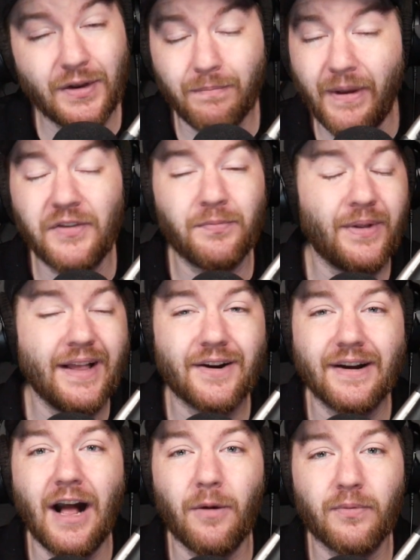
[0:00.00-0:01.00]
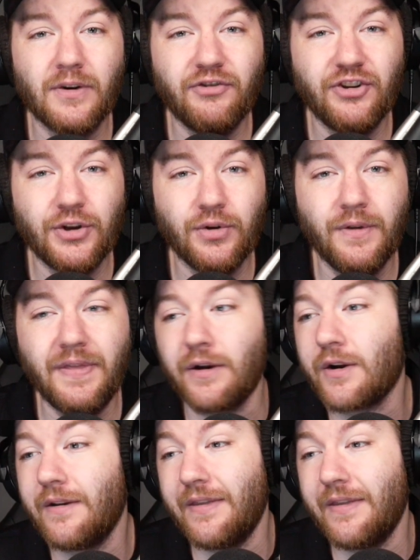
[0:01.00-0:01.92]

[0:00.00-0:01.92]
their best player in Alperen Sengun.